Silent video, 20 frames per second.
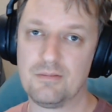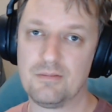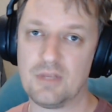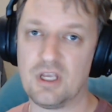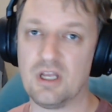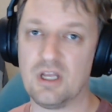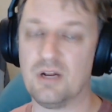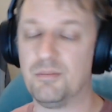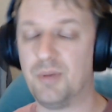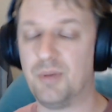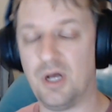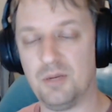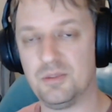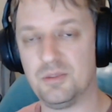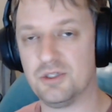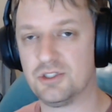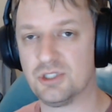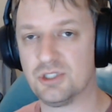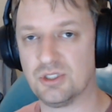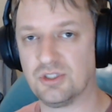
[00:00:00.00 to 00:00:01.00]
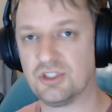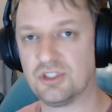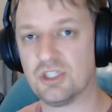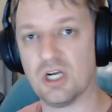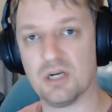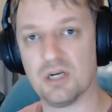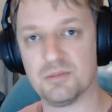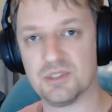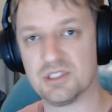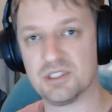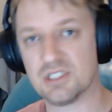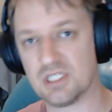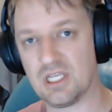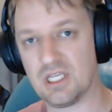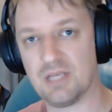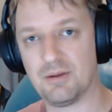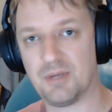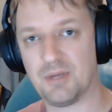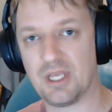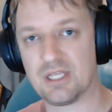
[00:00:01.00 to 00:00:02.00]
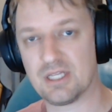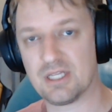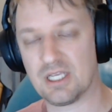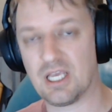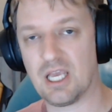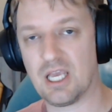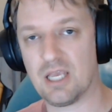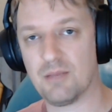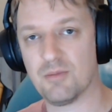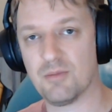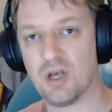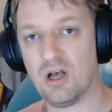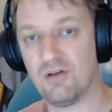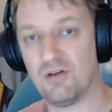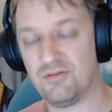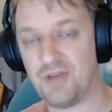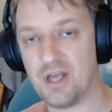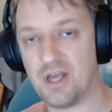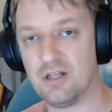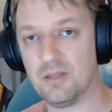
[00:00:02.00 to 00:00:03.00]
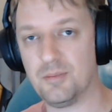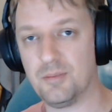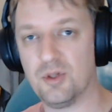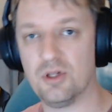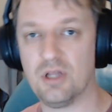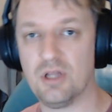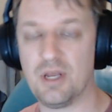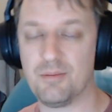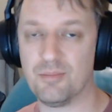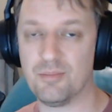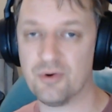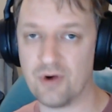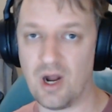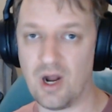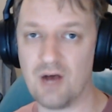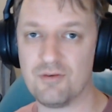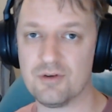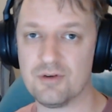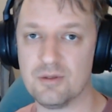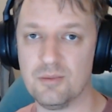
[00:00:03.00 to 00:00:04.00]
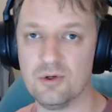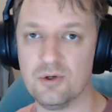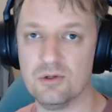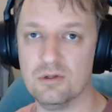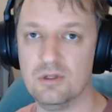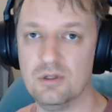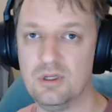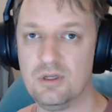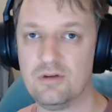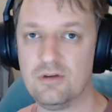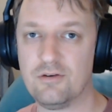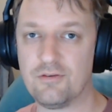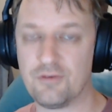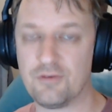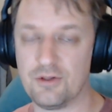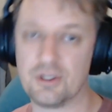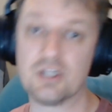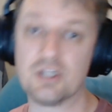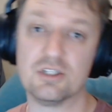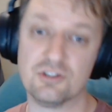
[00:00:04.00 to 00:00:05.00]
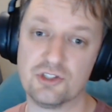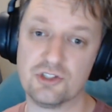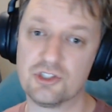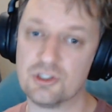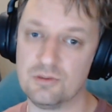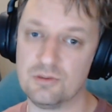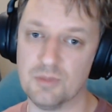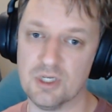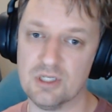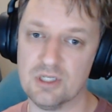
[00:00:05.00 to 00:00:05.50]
and a publisher's job is to make the game available and profitable for the consumer.